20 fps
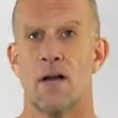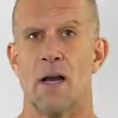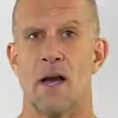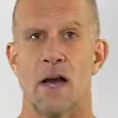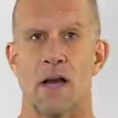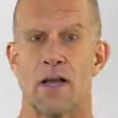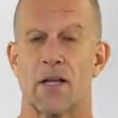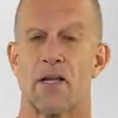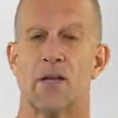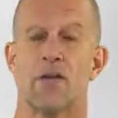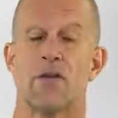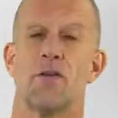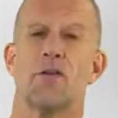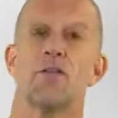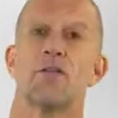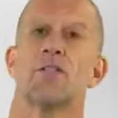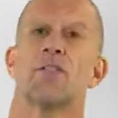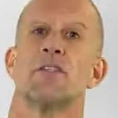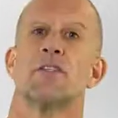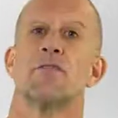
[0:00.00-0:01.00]
uh,
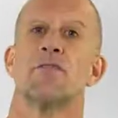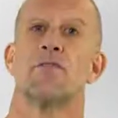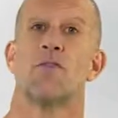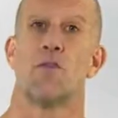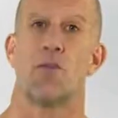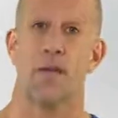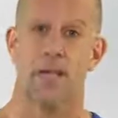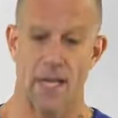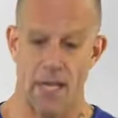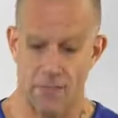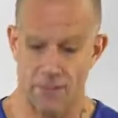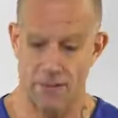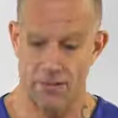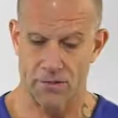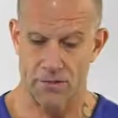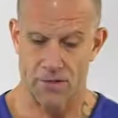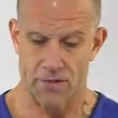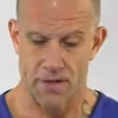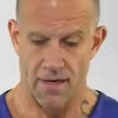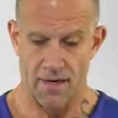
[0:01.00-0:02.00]
conducive for
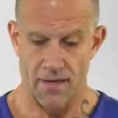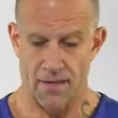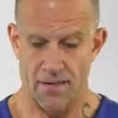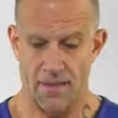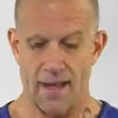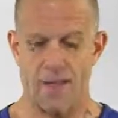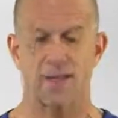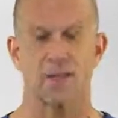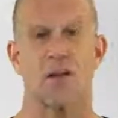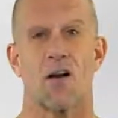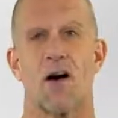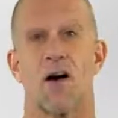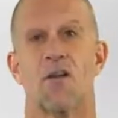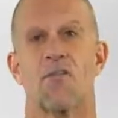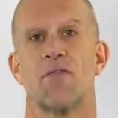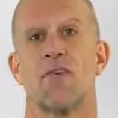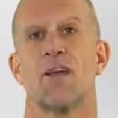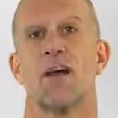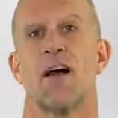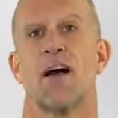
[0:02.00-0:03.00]
chemistry, and that's
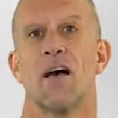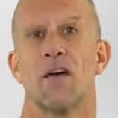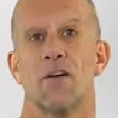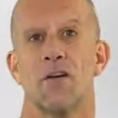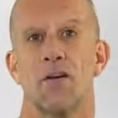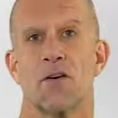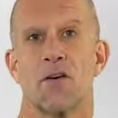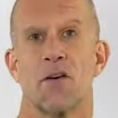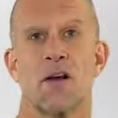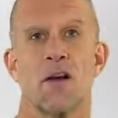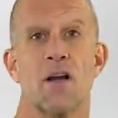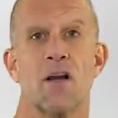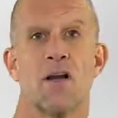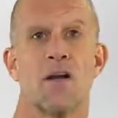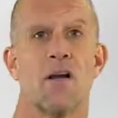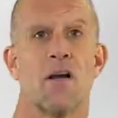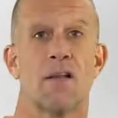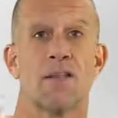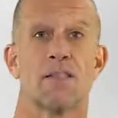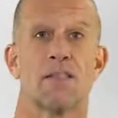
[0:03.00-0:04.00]
often under
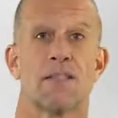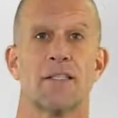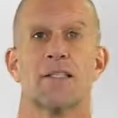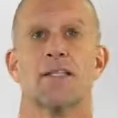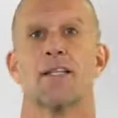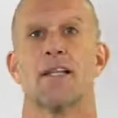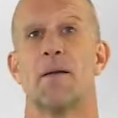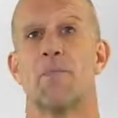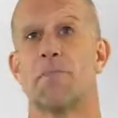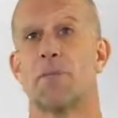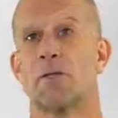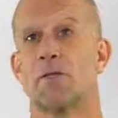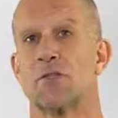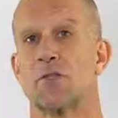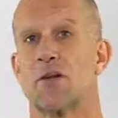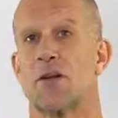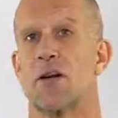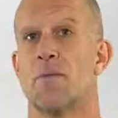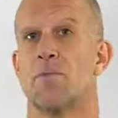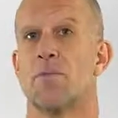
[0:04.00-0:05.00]
constant
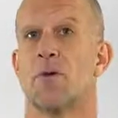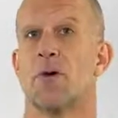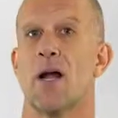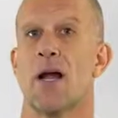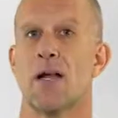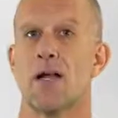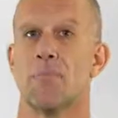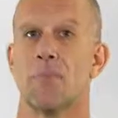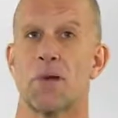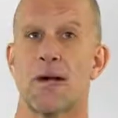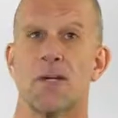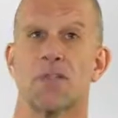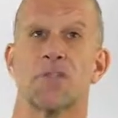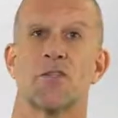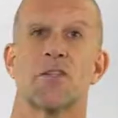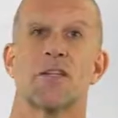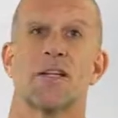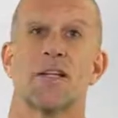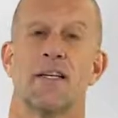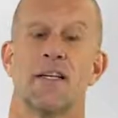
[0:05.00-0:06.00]
temperature and pre
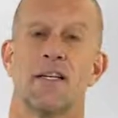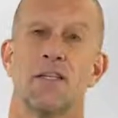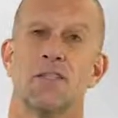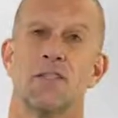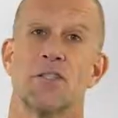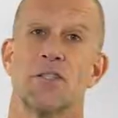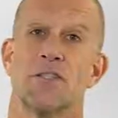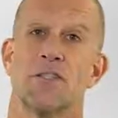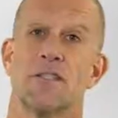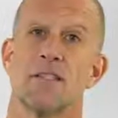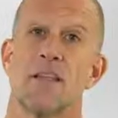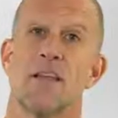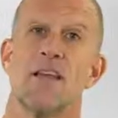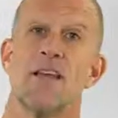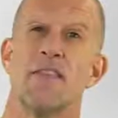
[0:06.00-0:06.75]
pressure conditions.